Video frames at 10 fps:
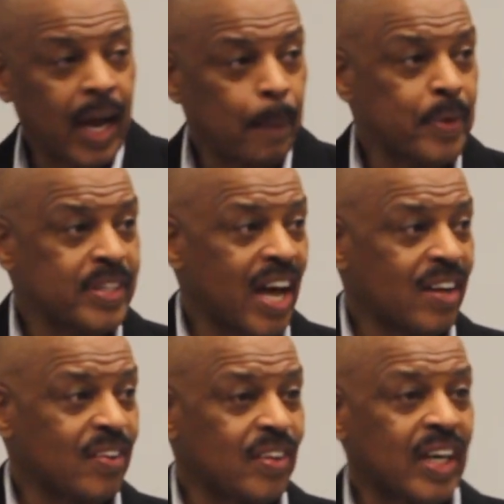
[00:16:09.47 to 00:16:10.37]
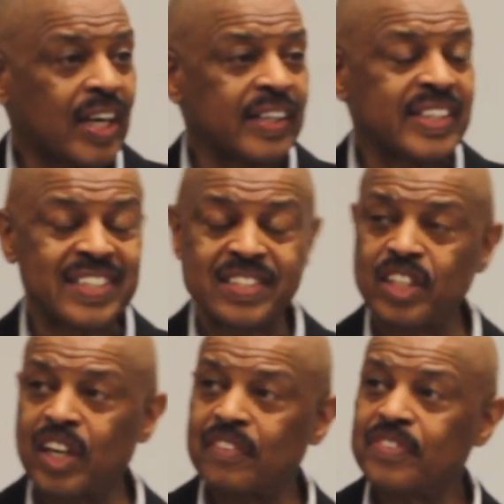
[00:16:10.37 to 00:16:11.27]
I put down a
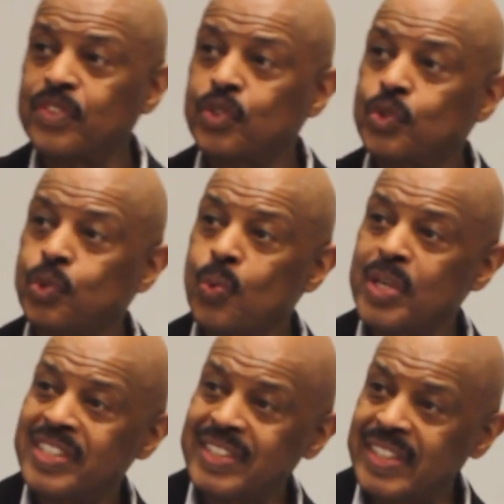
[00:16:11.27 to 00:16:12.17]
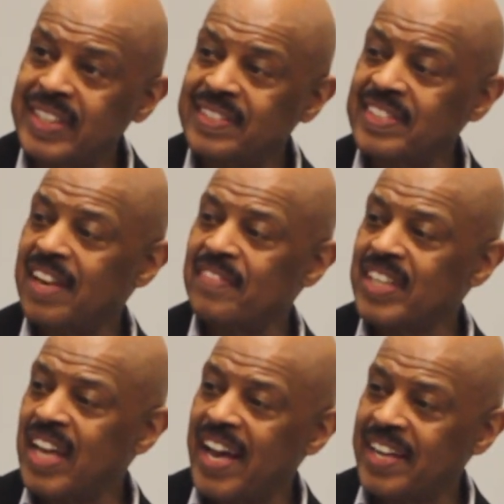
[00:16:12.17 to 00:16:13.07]
list of
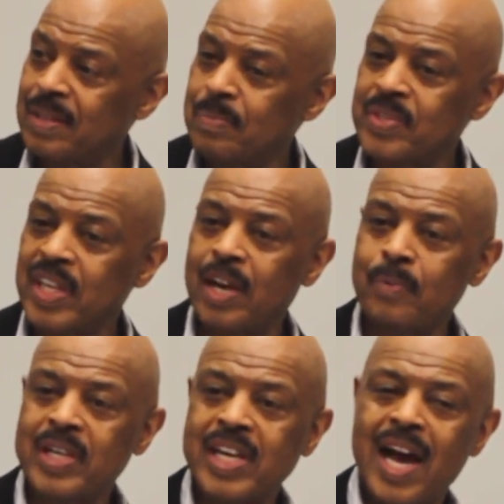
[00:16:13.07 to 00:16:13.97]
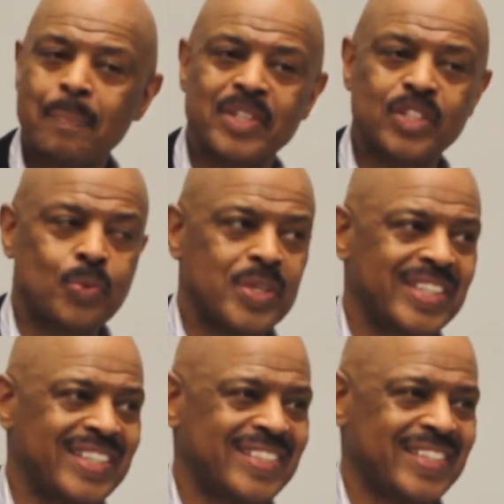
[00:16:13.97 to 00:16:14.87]
27 items, and we accomplished
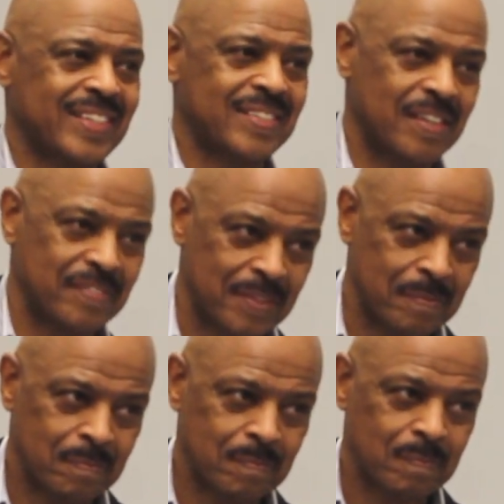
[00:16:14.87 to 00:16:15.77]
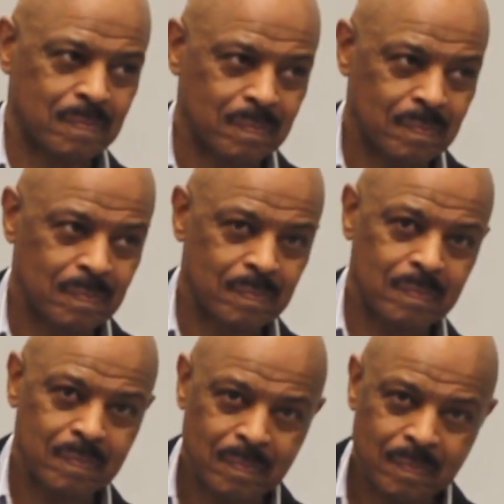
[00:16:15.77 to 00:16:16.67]
26 of
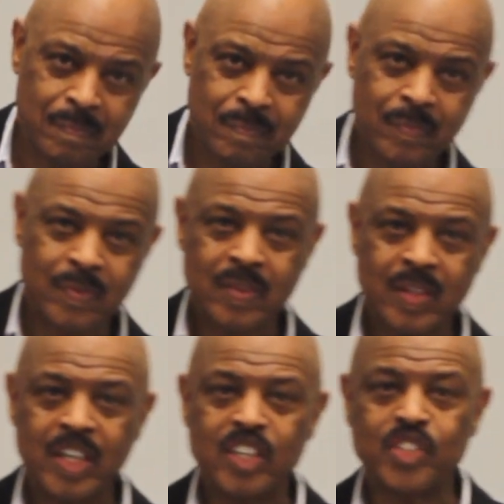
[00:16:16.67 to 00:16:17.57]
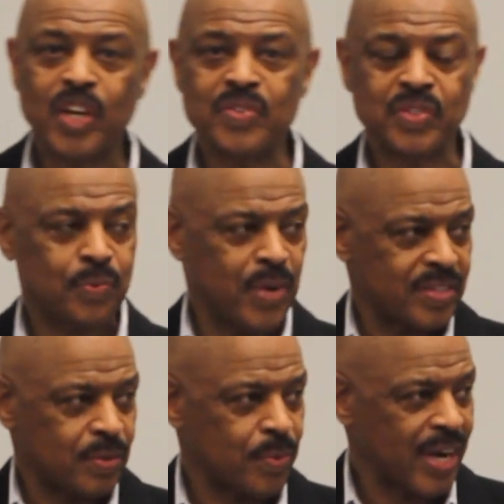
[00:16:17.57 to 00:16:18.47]
them in terms of
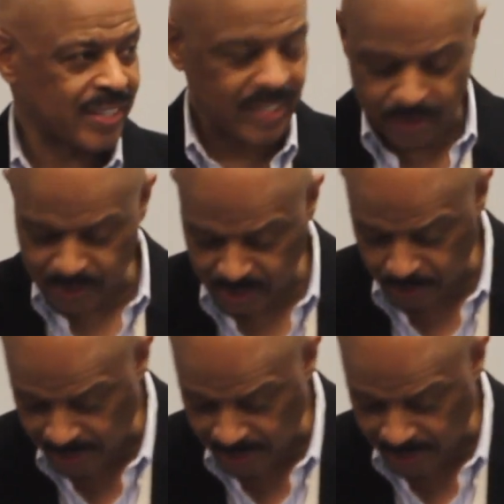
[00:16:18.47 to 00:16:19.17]
resurrecting who she